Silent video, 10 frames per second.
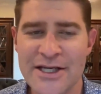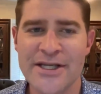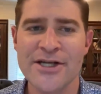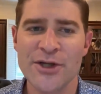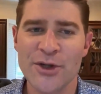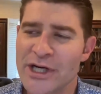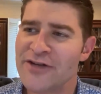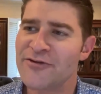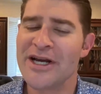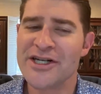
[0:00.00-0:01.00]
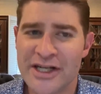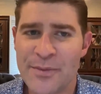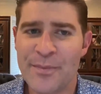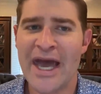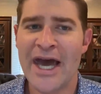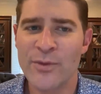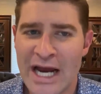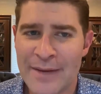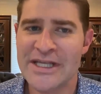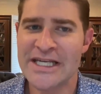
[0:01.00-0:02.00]
Digital transformation gets a bad
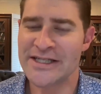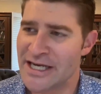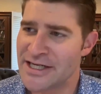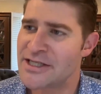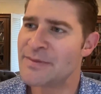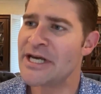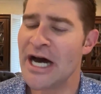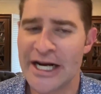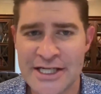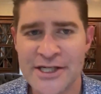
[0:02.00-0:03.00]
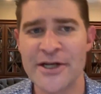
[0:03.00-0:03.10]
rap these days, to be honest.